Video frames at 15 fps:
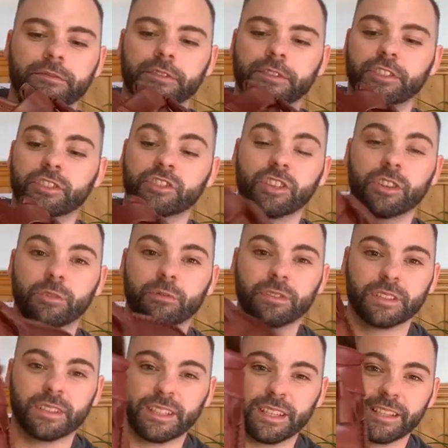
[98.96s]
the shoe,
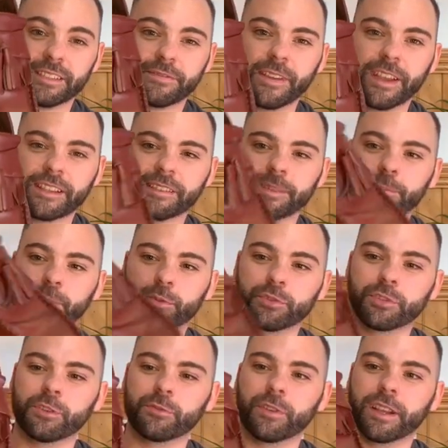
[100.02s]
it's a fairly simple
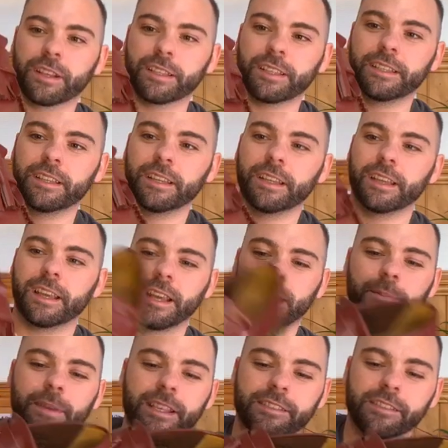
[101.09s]
shoe really. Um,
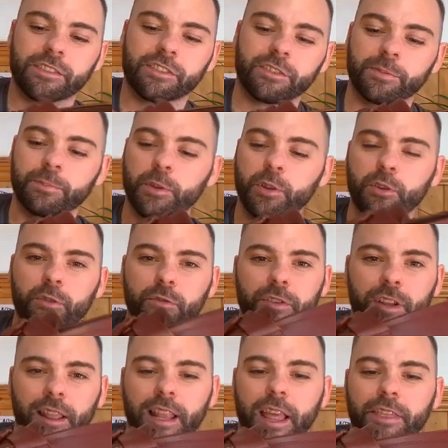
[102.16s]
it's a smooth
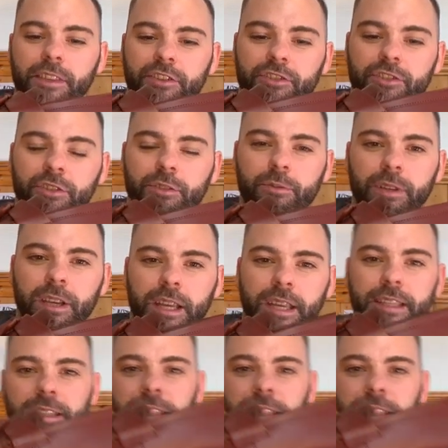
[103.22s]
leather shoe in